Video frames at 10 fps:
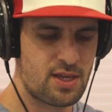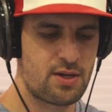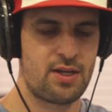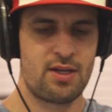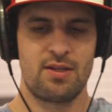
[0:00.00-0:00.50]

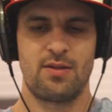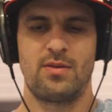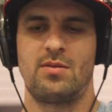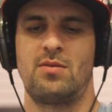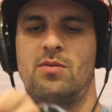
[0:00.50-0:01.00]
that uh,
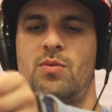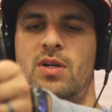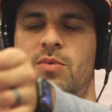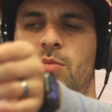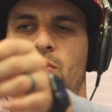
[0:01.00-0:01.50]
went
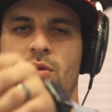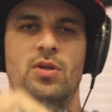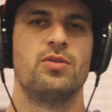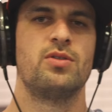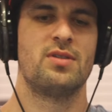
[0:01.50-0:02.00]
up to
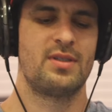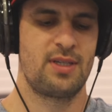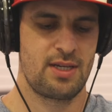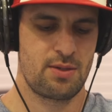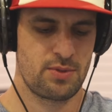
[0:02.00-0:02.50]
Pulos
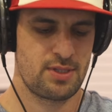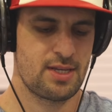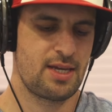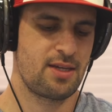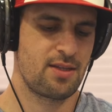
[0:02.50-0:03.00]
and was
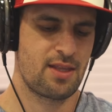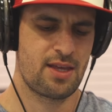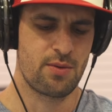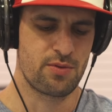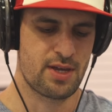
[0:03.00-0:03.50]
like, I
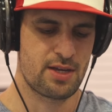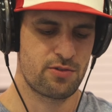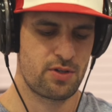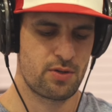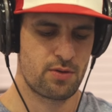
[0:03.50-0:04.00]
think it was
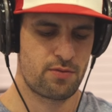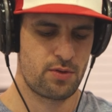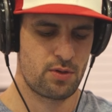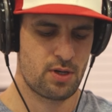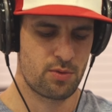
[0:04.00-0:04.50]
last year or a
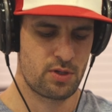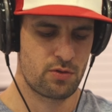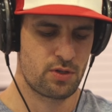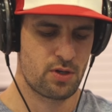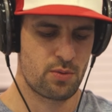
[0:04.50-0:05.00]
few couple
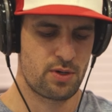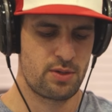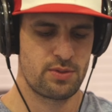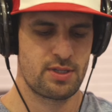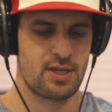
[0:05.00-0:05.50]
years ago where
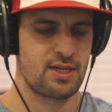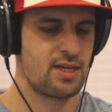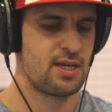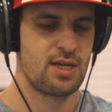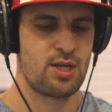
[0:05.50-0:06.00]
he was like,
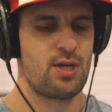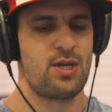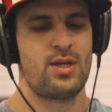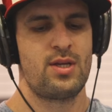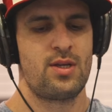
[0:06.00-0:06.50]

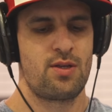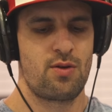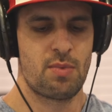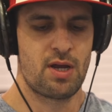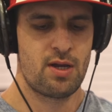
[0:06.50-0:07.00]

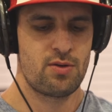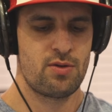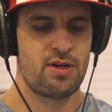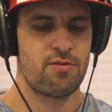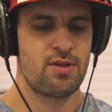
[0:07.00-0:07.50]
you're my
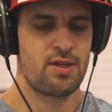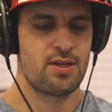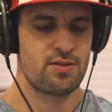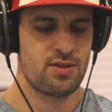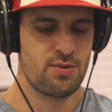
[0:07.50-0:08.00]
idol and
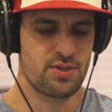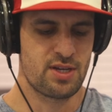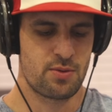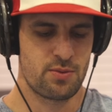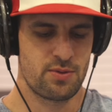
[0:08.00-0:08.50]
everything. So that was
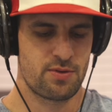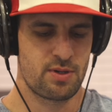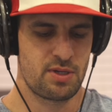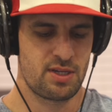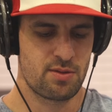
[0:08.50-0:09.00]
kind of cool for
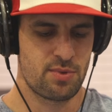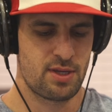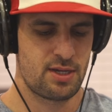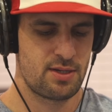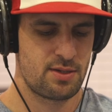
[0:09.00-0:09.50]
him to get to
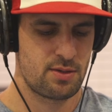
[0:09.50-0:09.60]
play